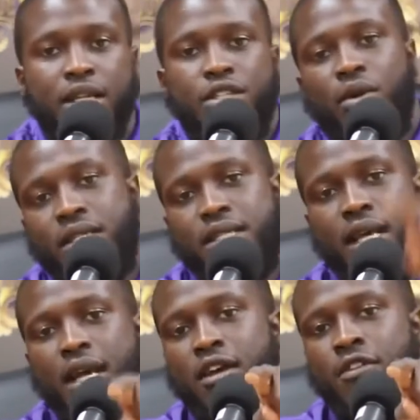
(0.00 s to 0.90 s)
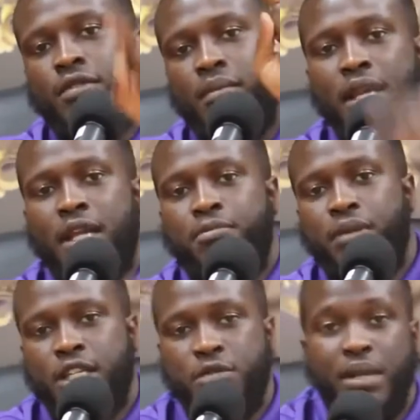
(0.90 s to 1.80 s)
So instead of the meeting
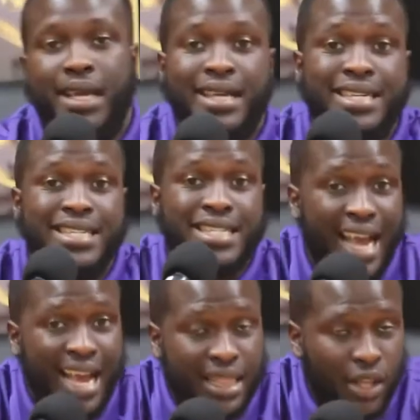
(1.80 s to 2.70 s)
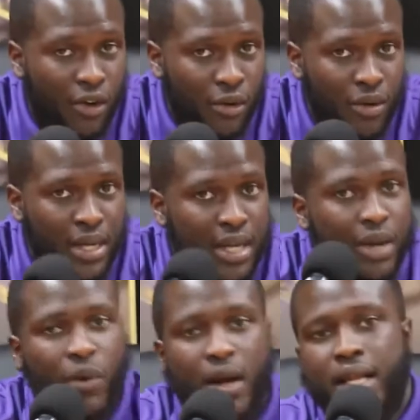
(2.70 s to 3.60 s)
place being in Shiloh,
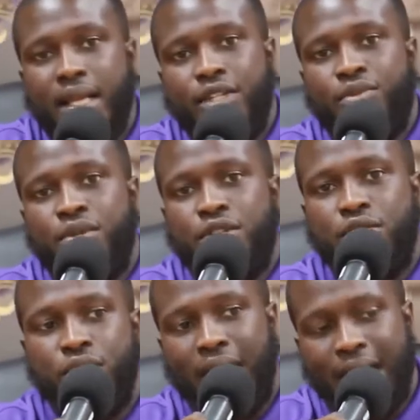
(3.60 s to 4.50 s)
where did it get switched to?